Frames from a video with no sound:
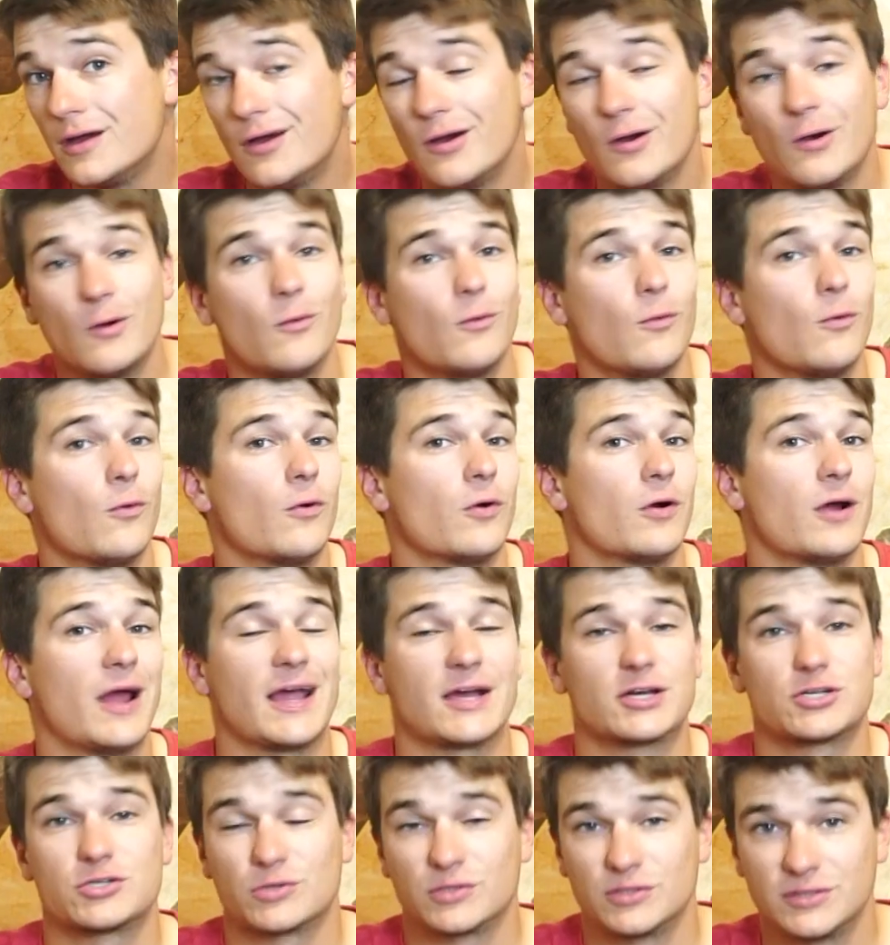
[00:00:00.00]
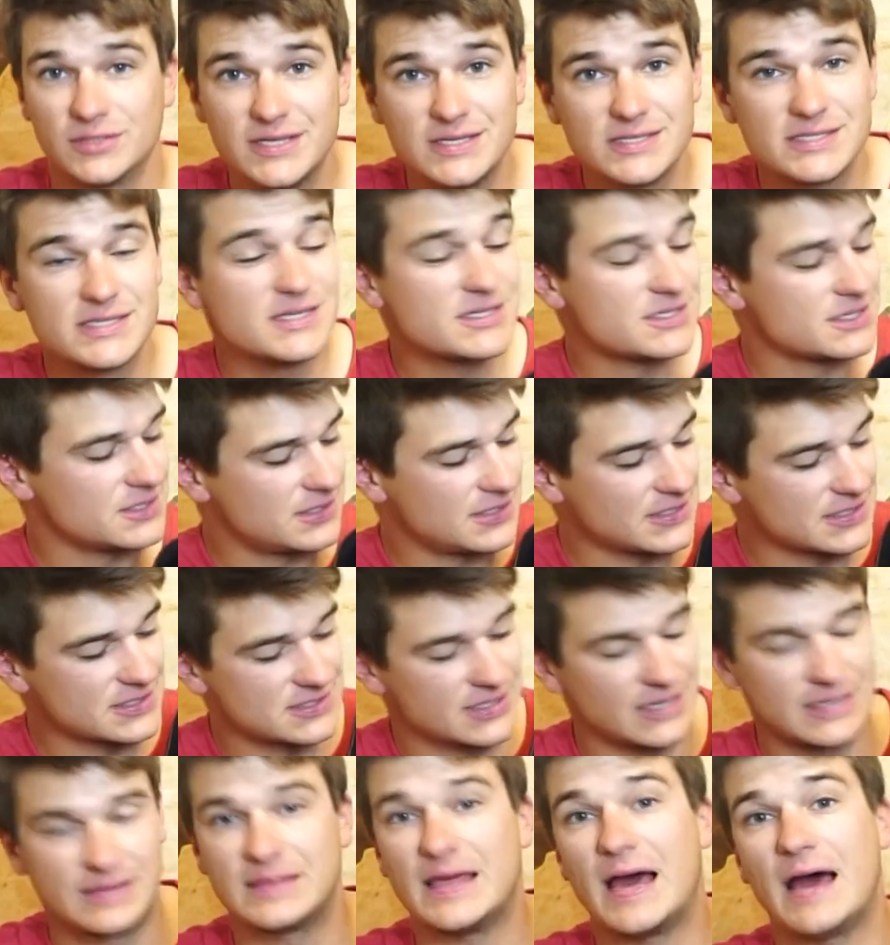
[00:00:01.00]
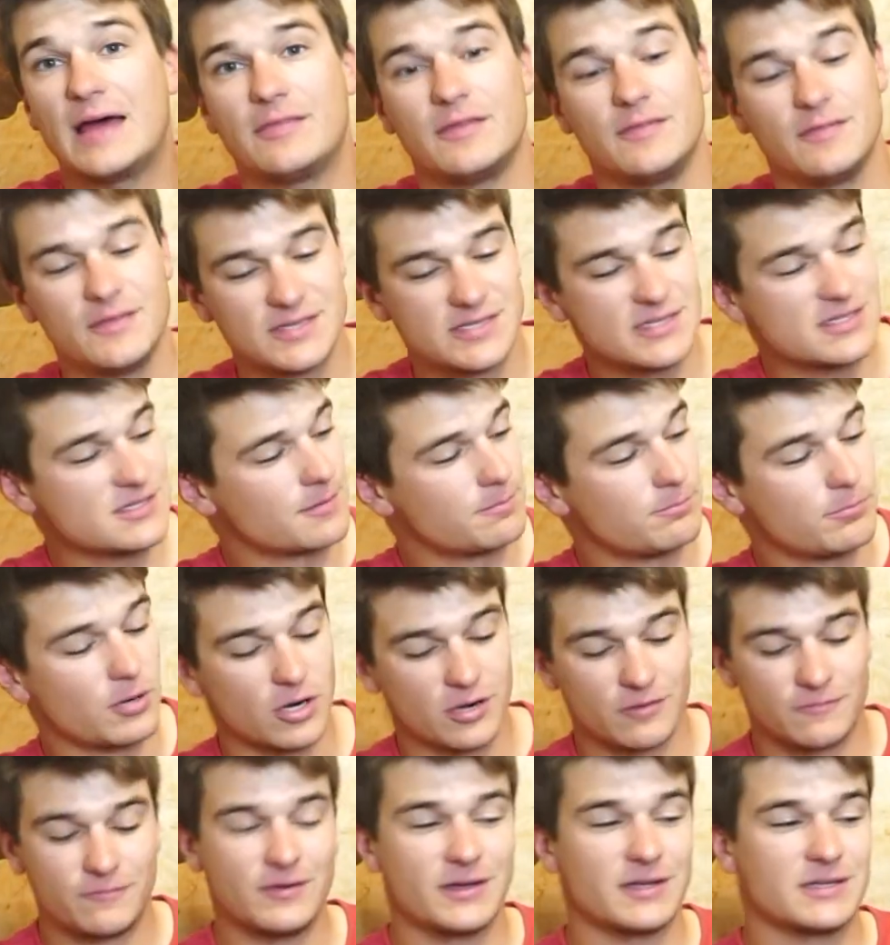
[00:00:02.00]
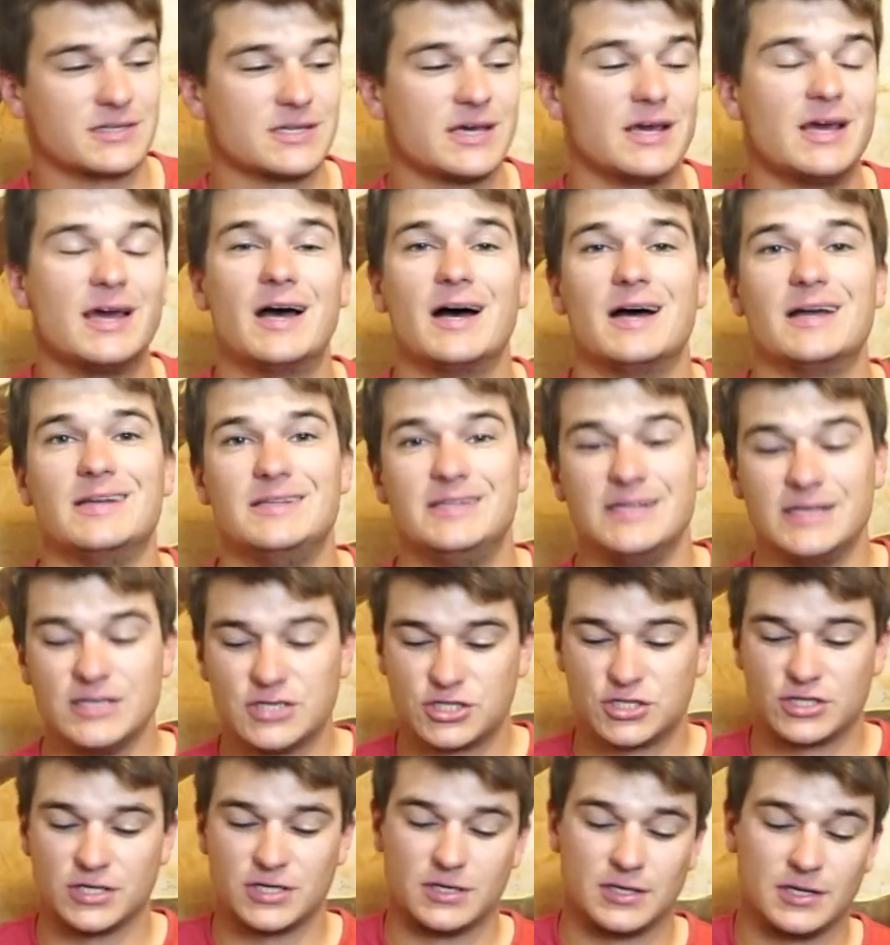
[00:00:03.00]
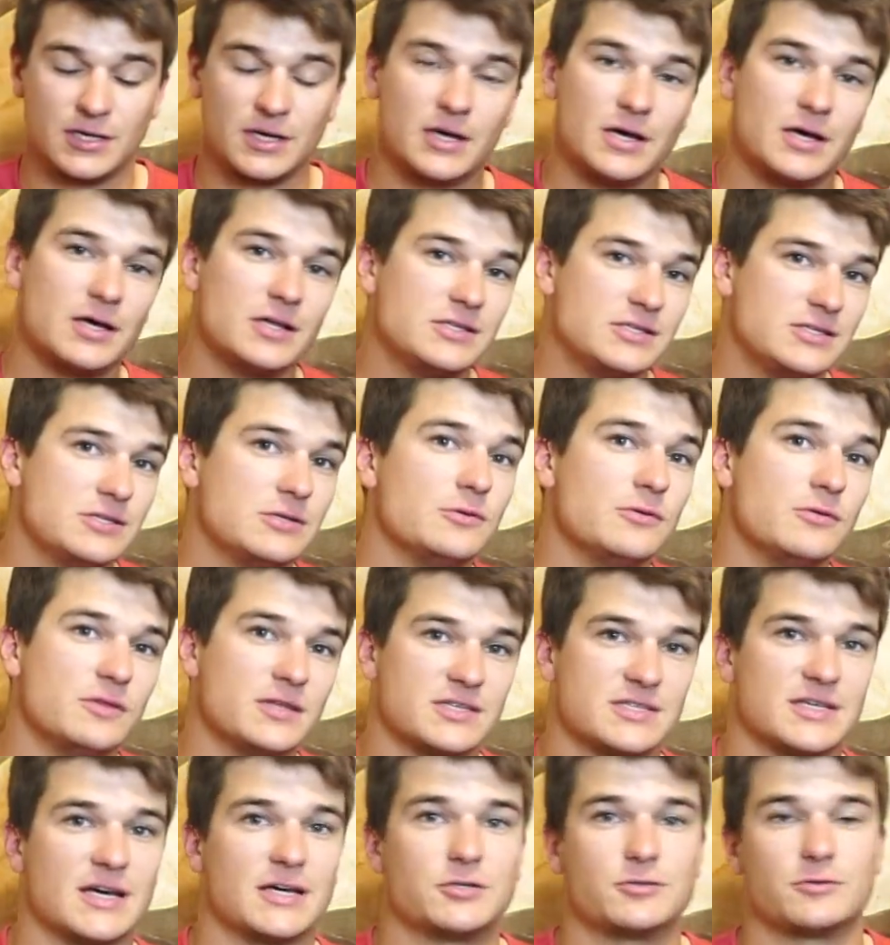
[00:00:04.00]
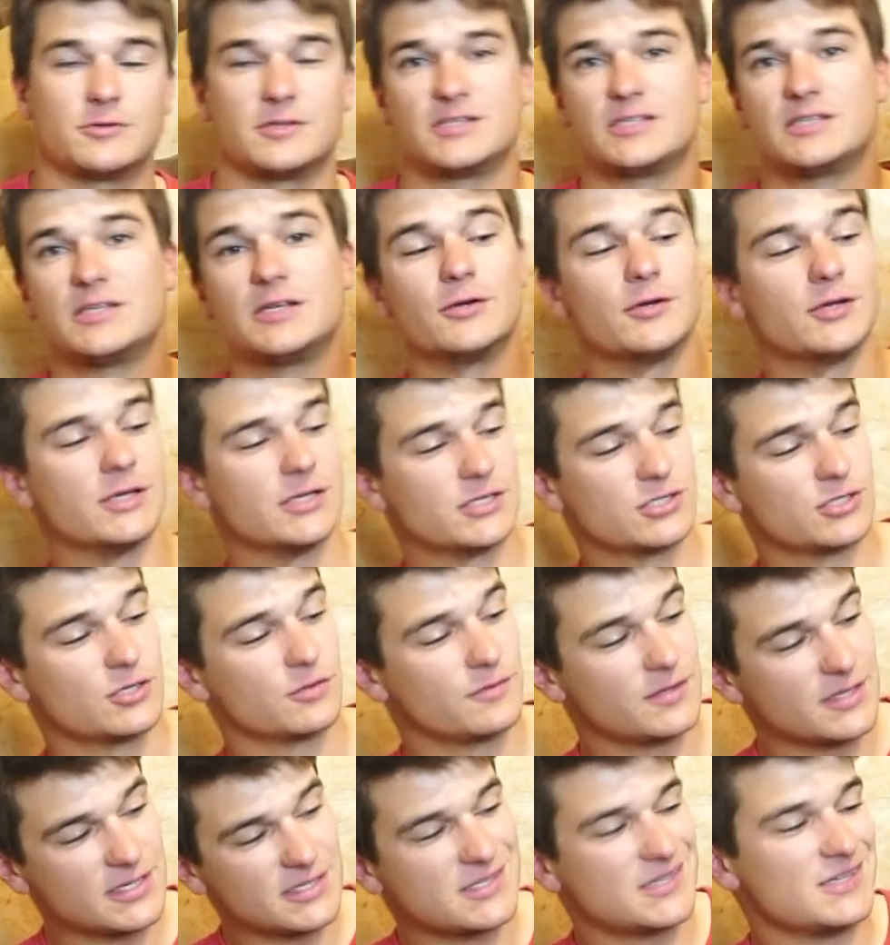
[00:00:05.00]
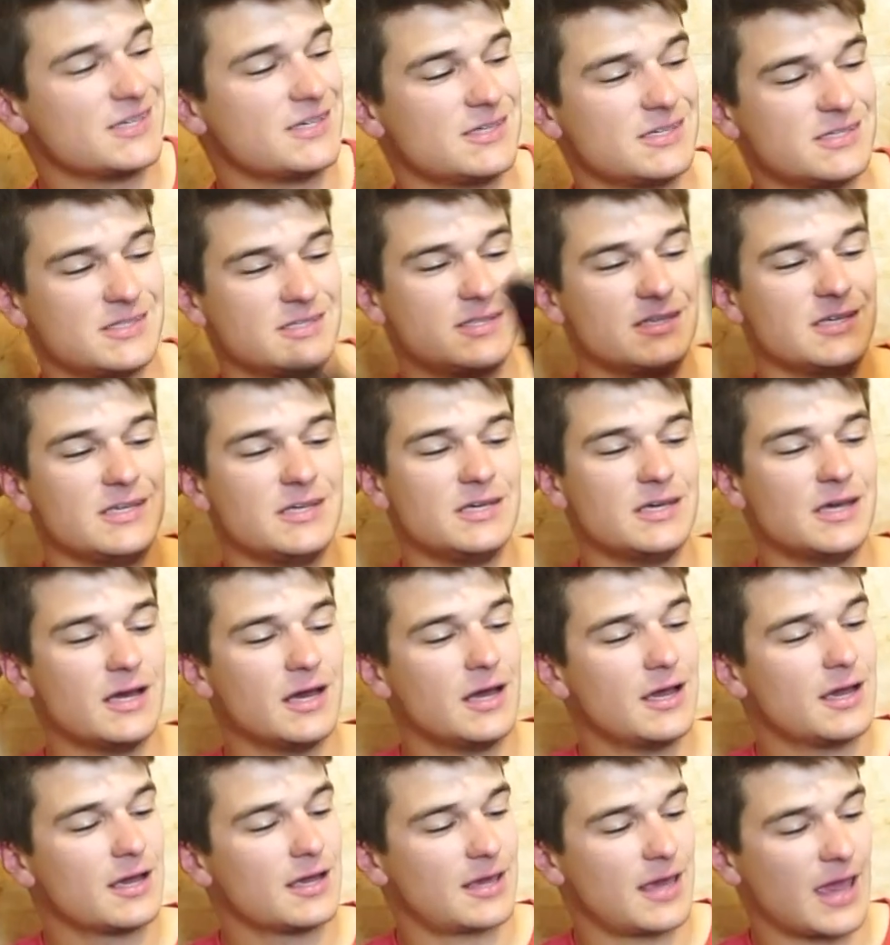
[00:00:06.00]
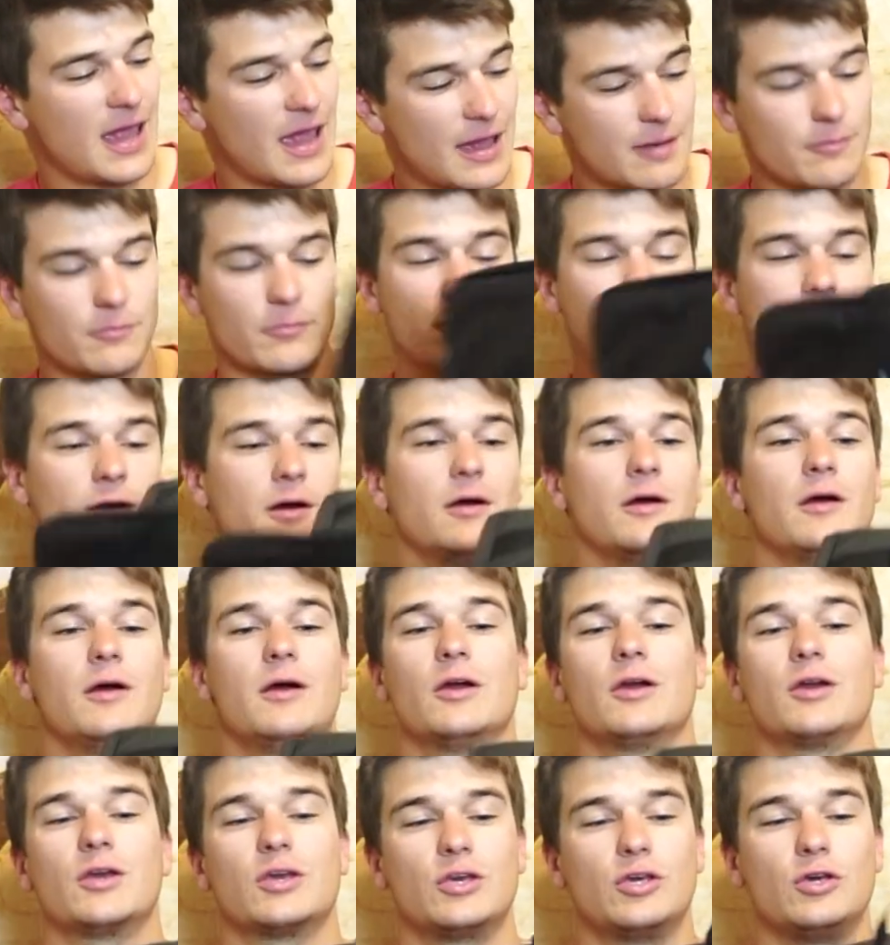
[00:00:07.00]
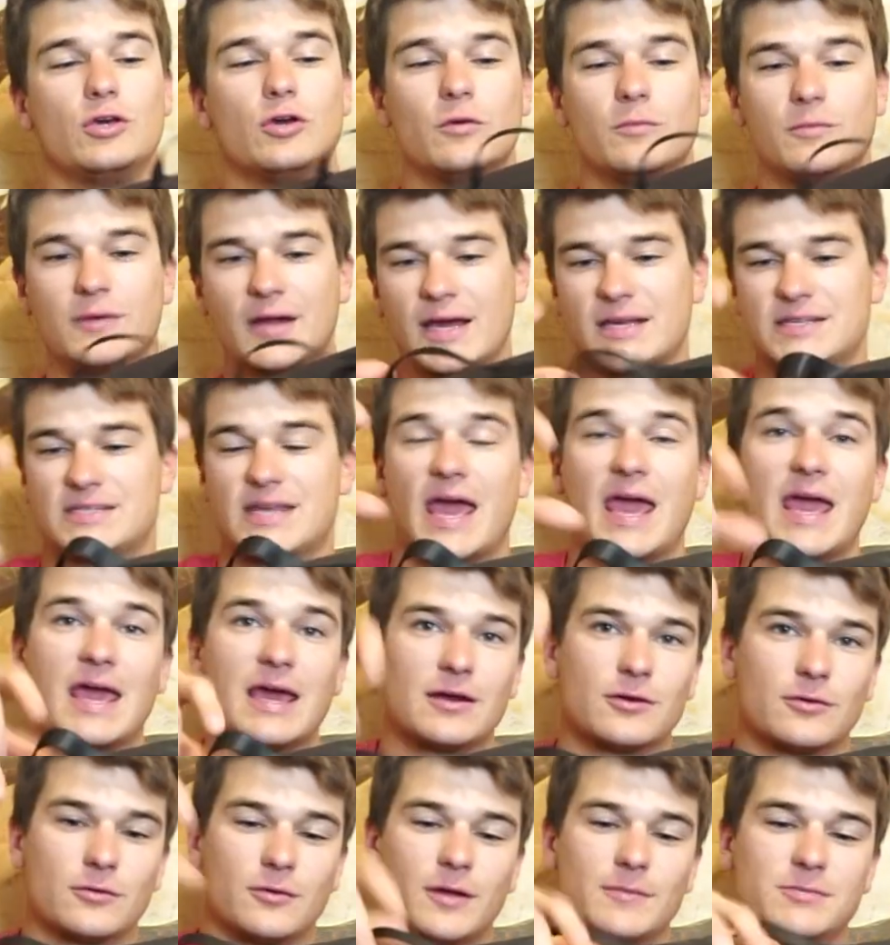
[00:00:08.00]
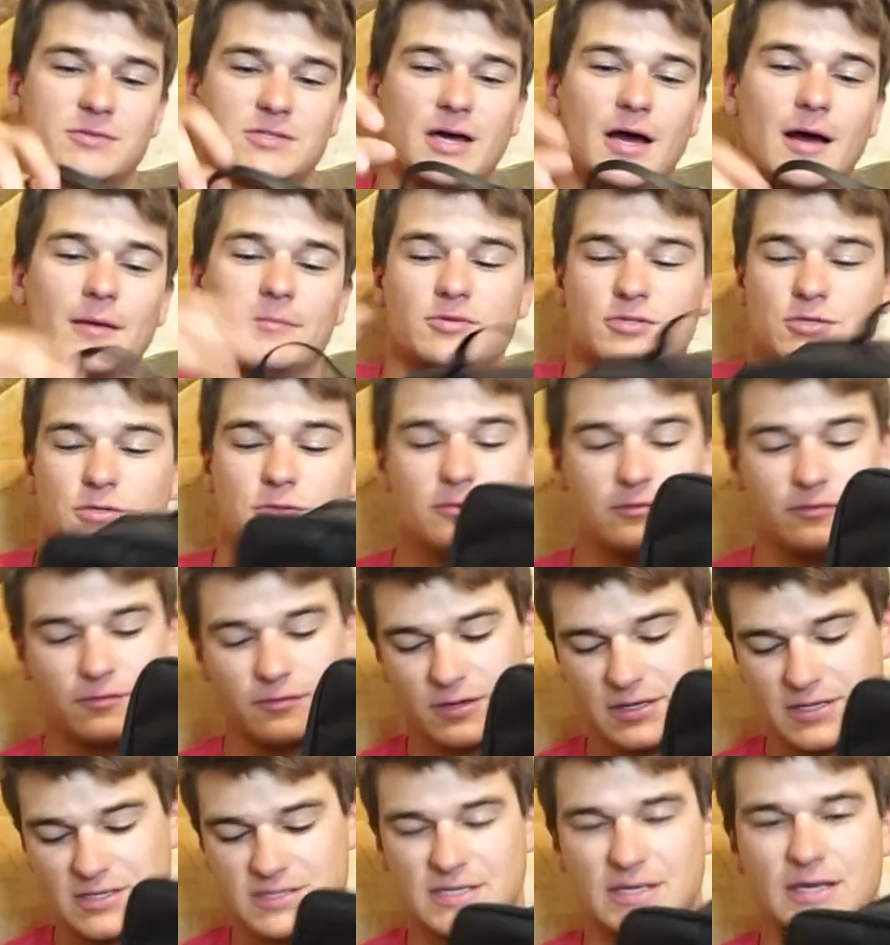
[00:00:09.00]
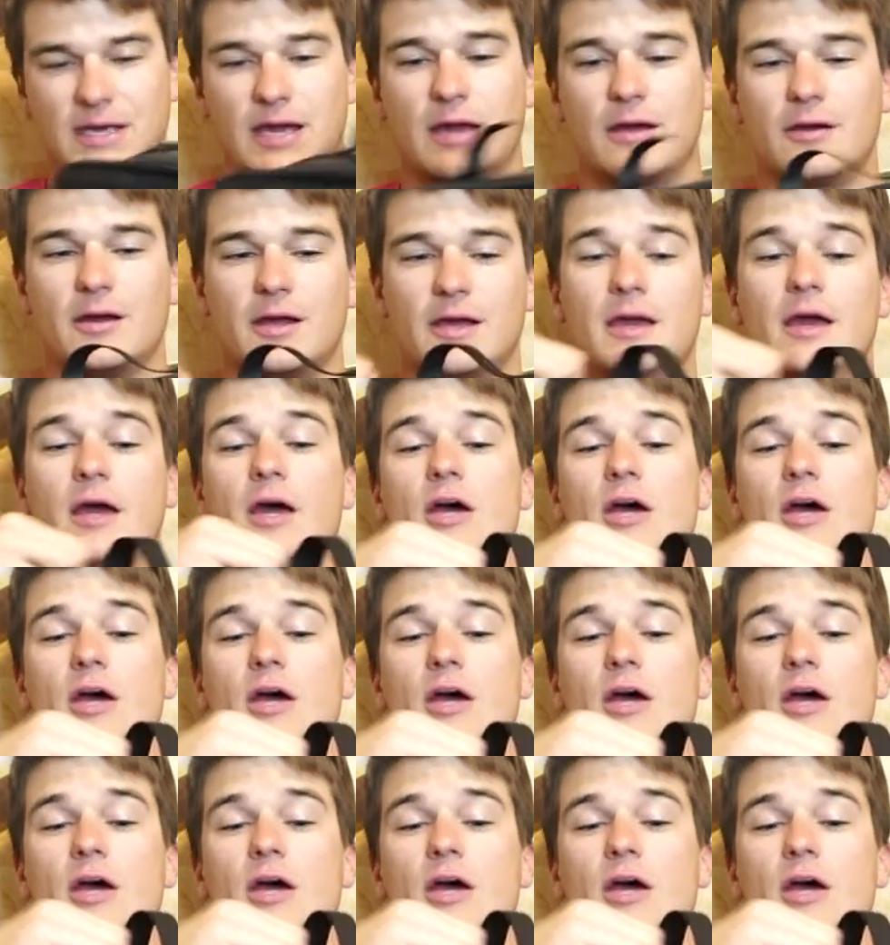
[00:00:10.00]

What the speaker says: or extra lenses and things like that, then this is a perfect addition to the Settra series. So this is the camera cube. Nice handle up top too for easy carry.